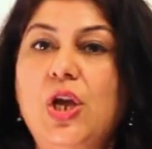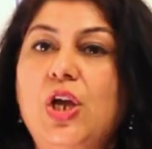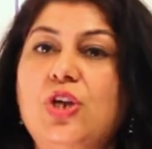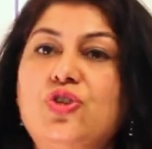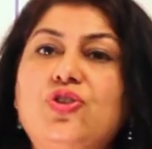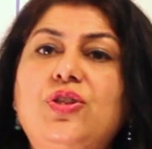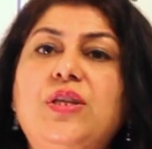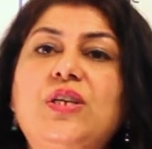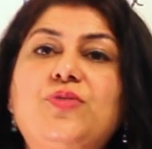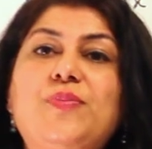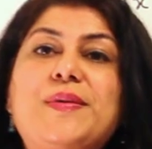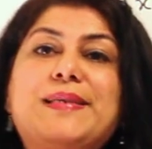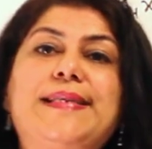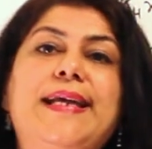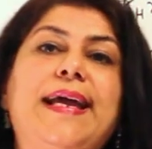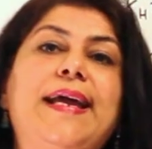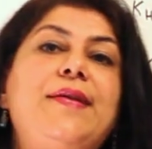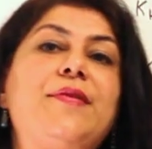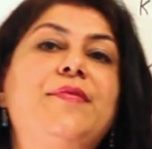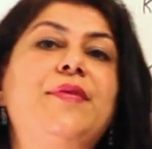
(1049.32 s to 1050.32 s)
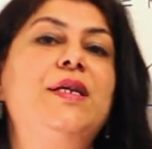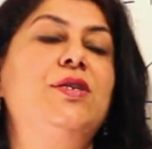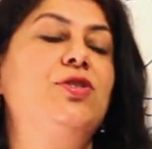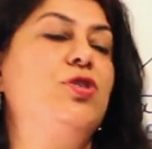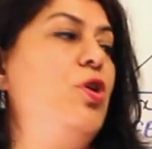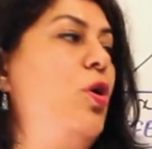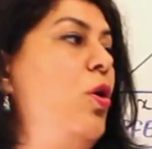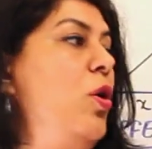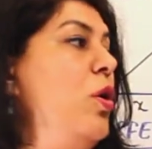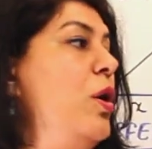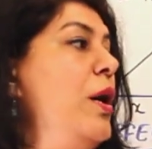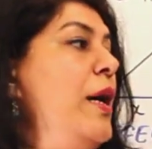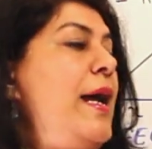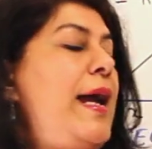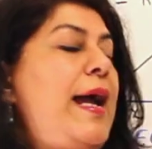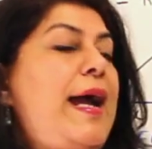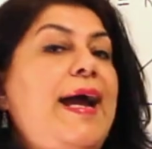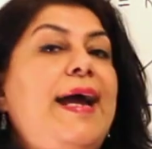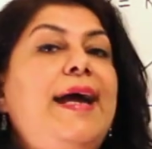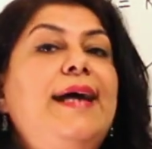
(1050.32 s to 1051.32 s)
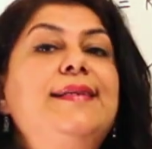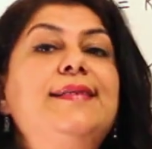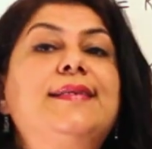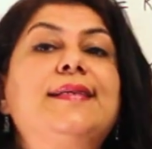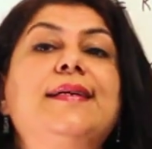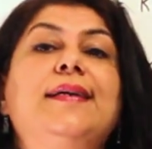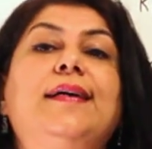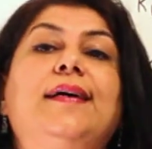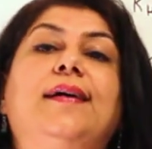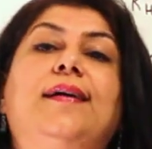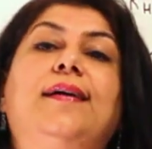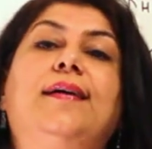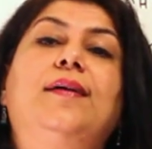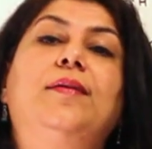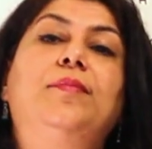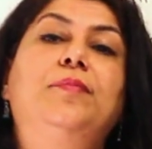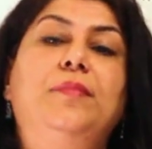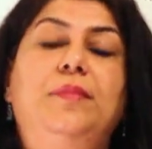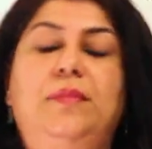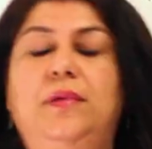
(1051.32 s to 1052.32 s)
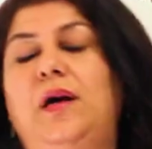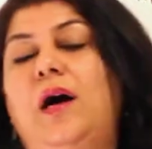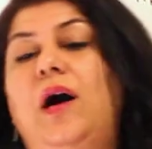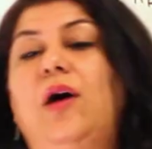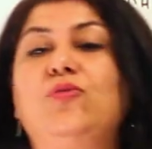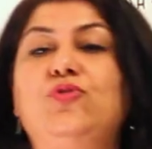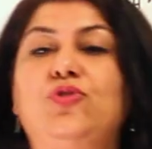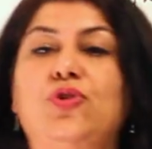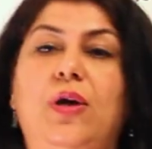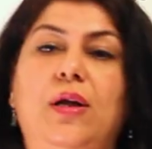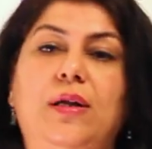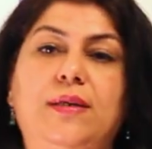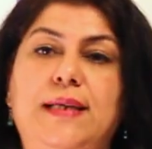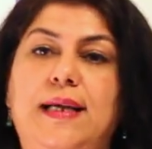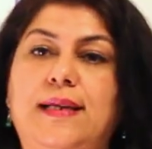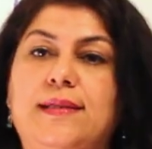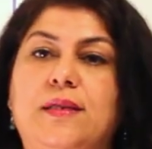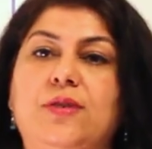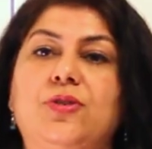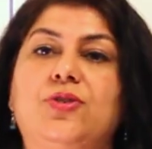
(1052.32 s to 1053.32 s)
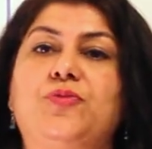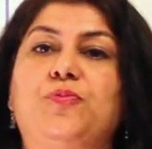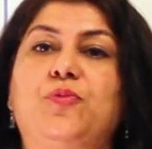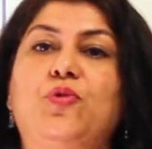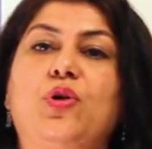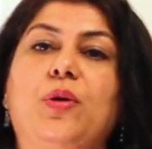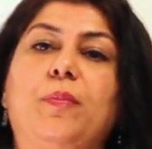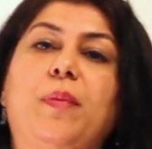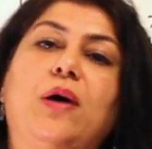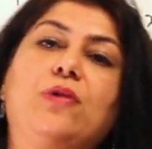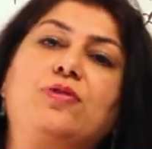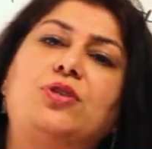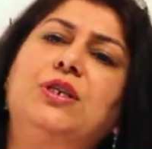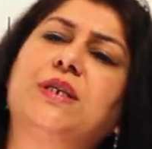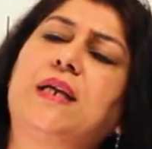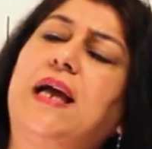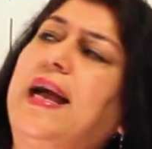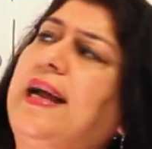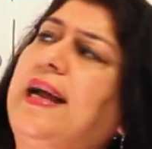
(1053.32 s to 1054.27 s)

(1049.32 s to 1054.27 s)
So this was Henry's law, and how Dr. Dalton spoke about it.